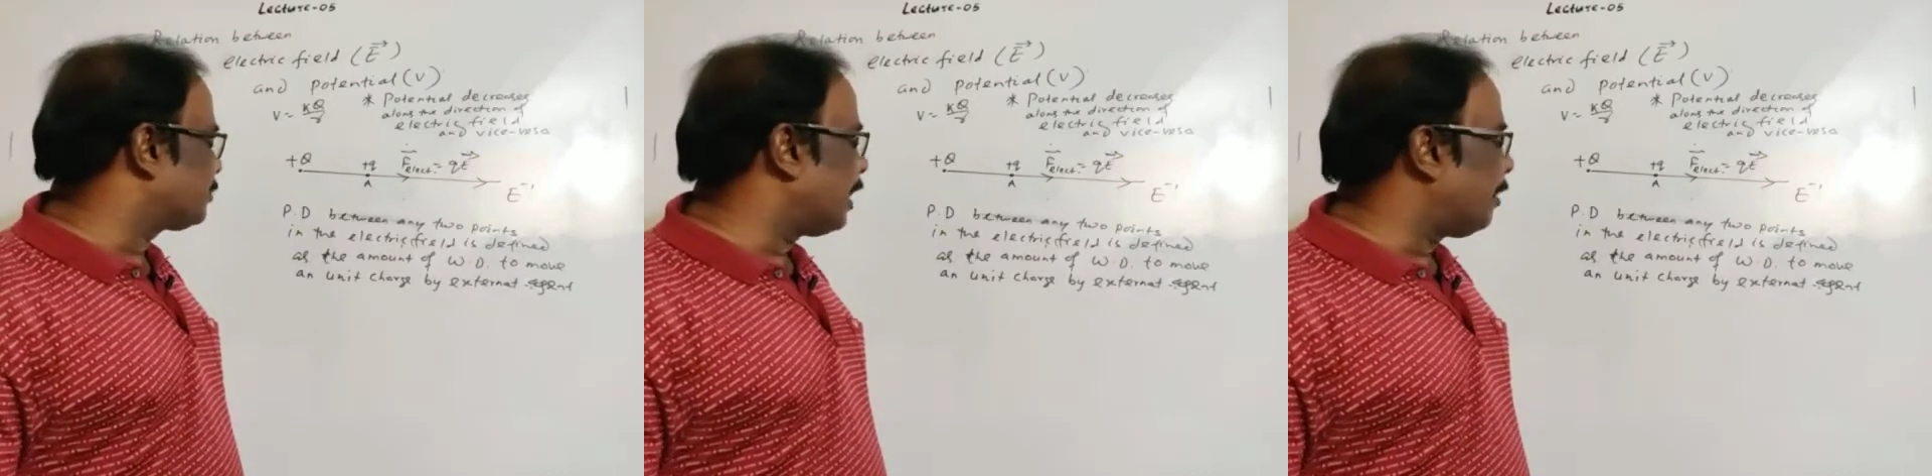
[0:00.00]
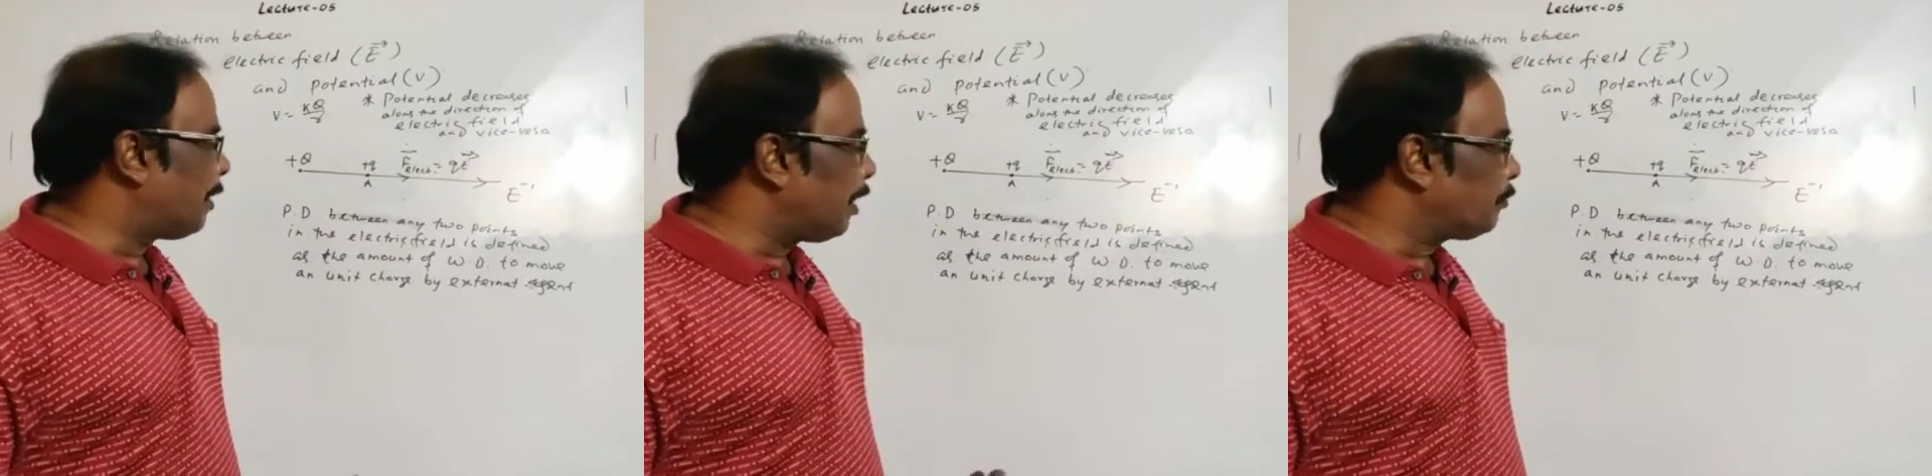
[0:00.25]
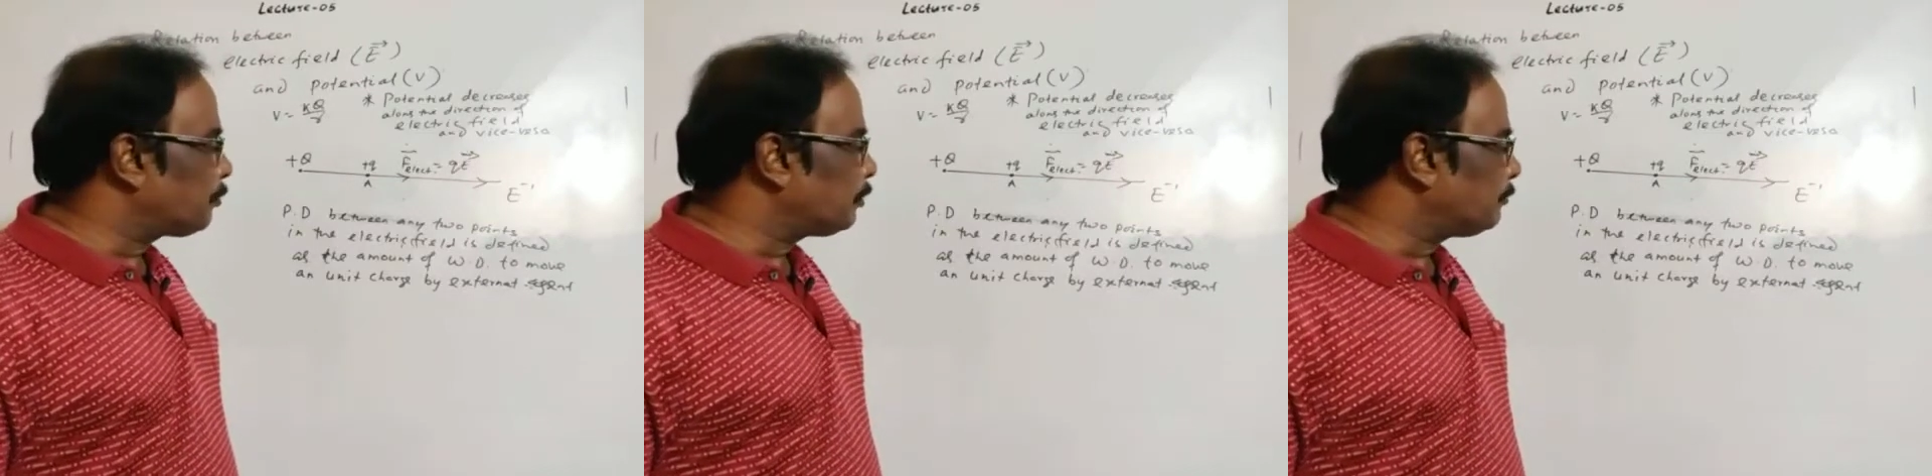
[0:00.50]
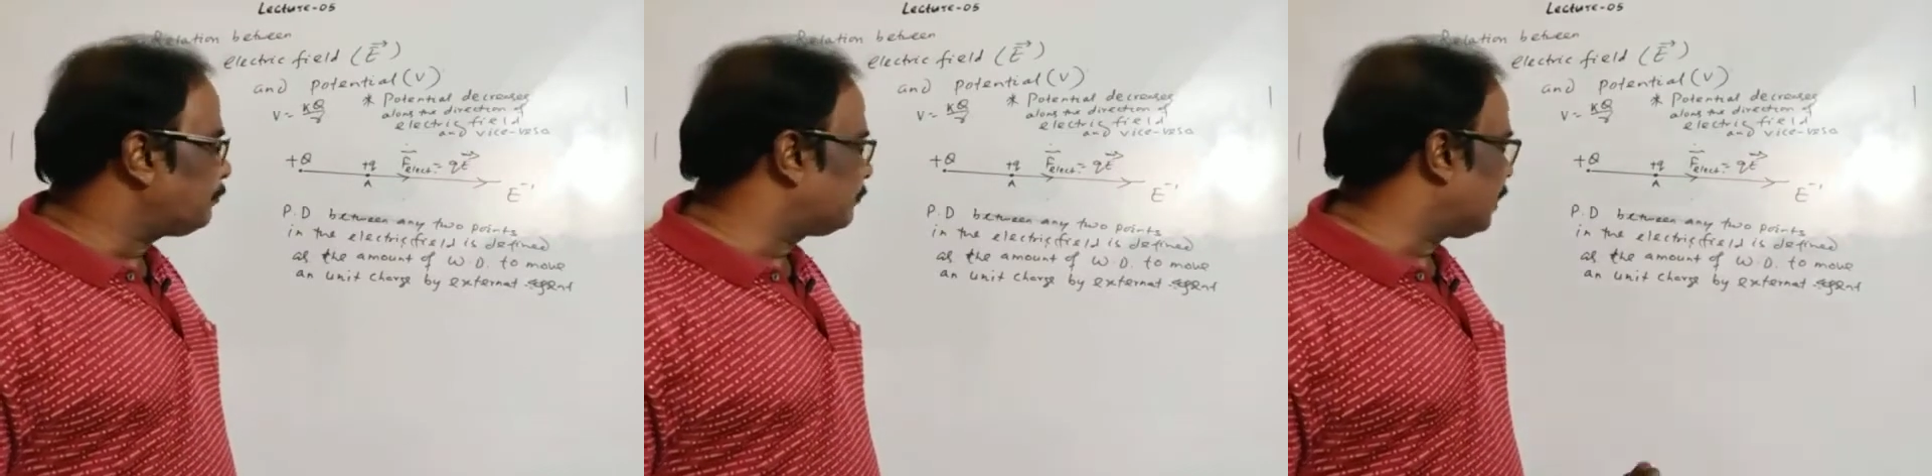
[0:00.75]
the amount
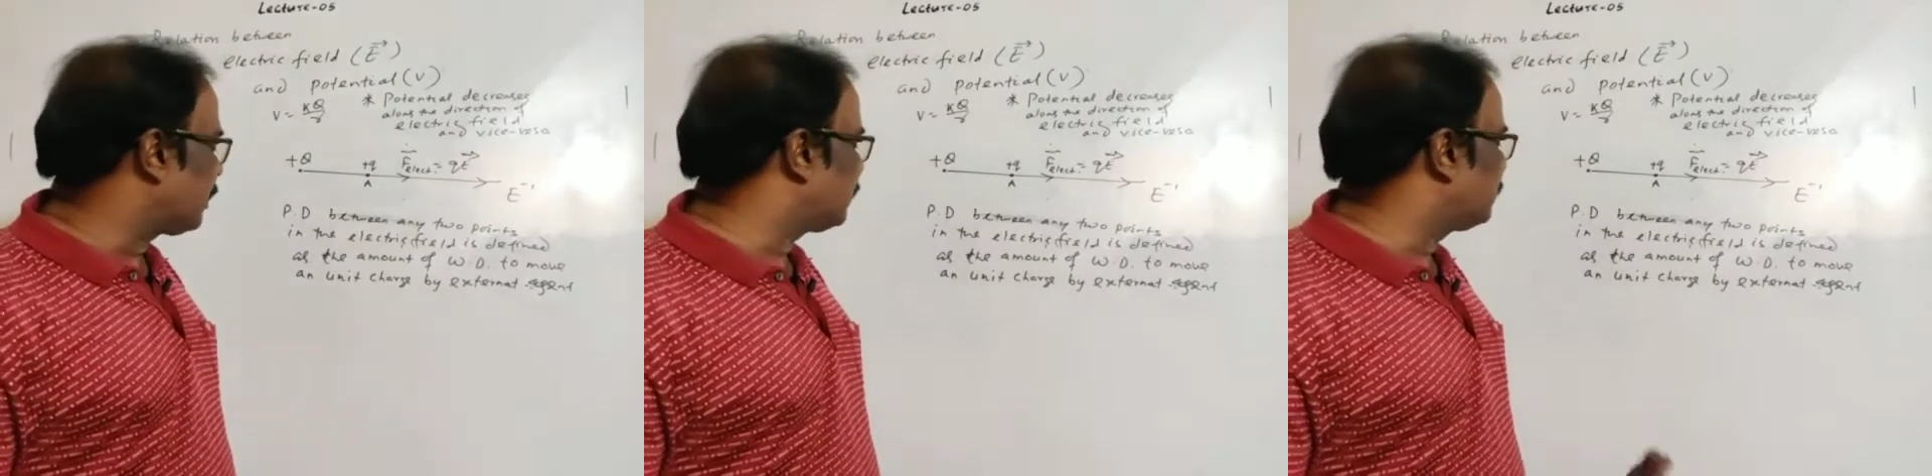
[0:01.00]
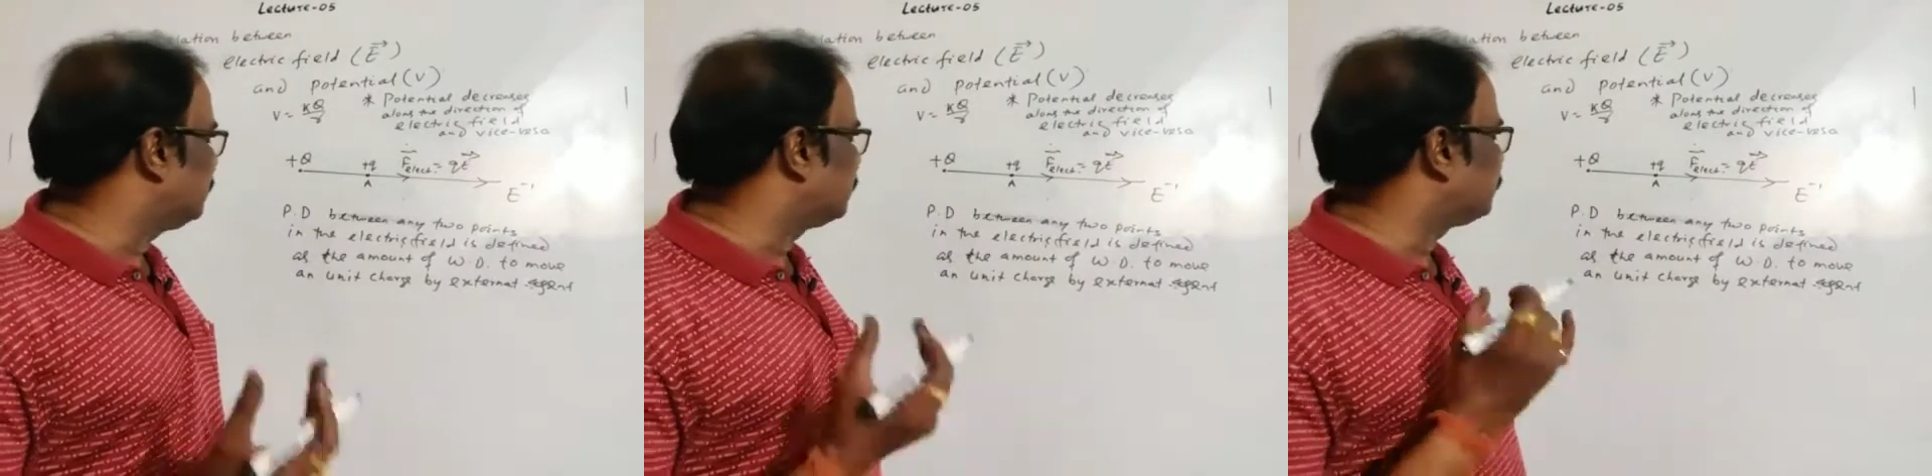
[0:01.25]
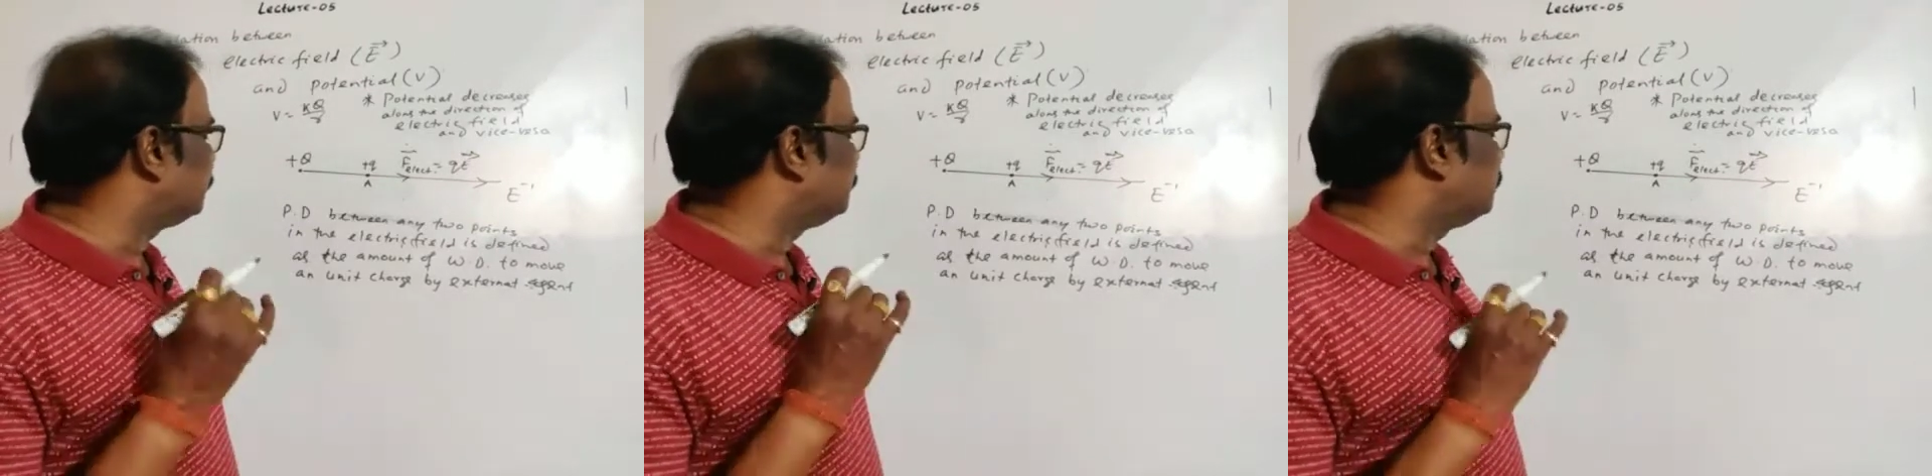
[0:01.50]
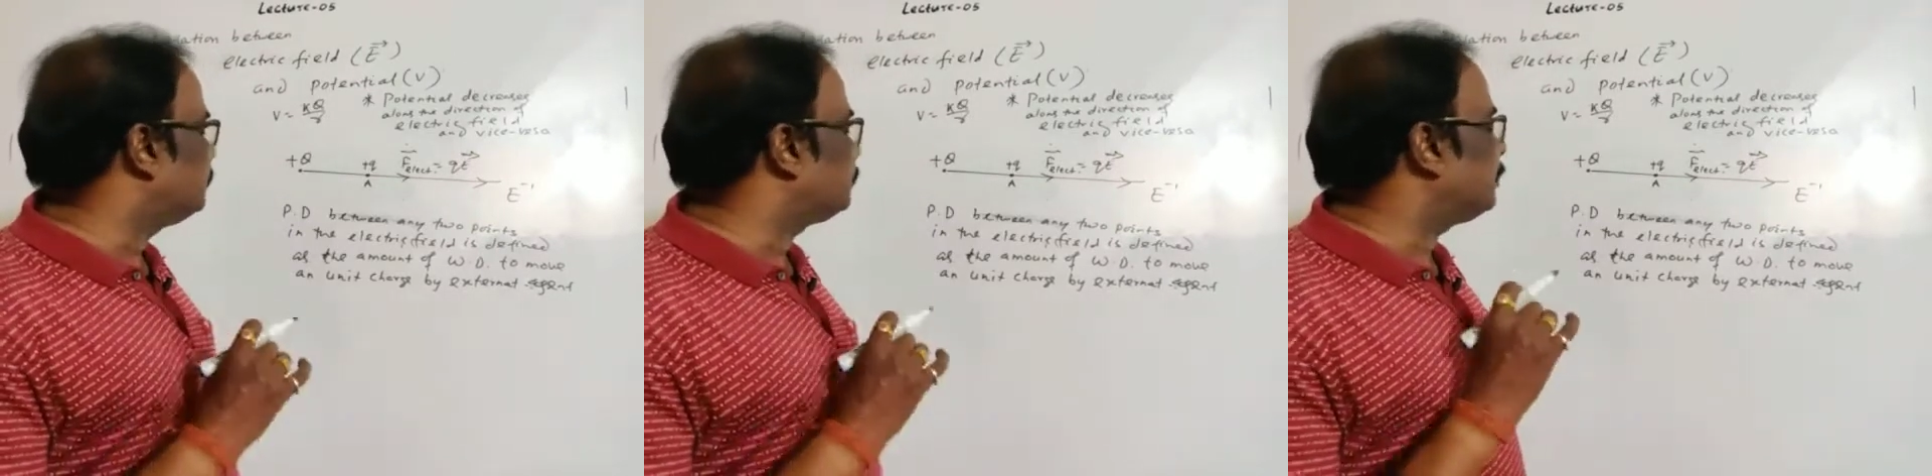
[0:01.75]
of work done to
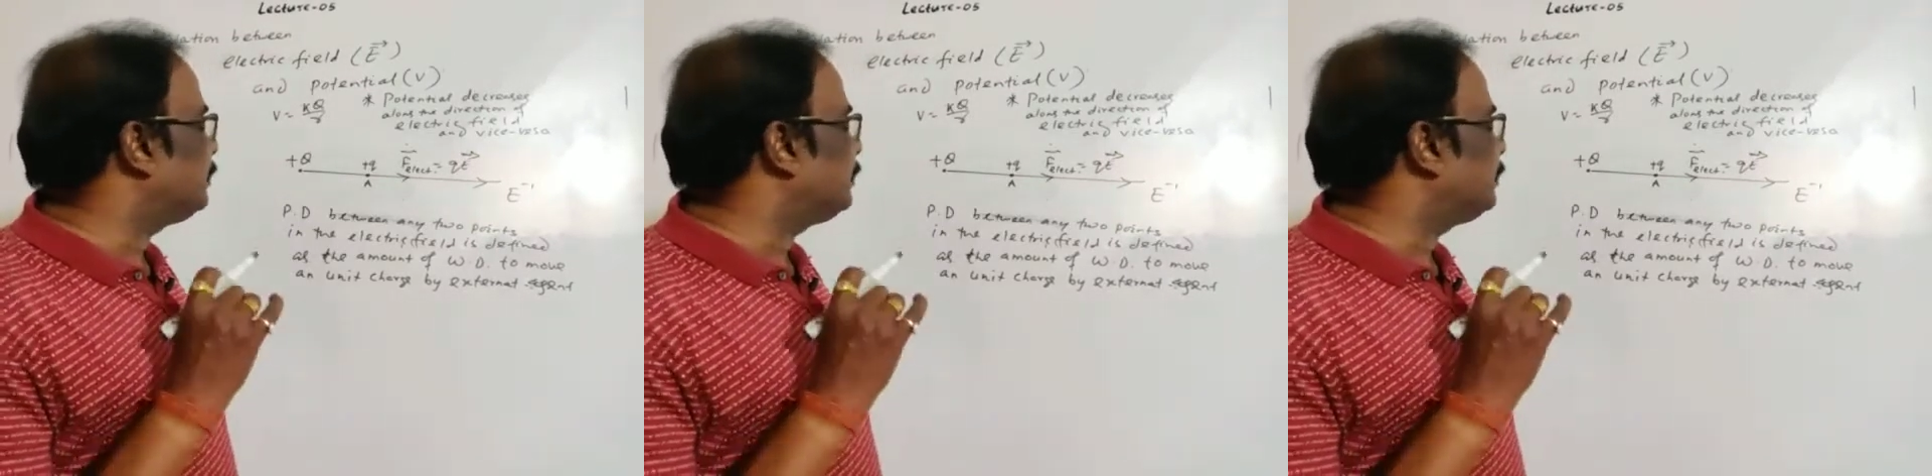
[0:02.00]
move the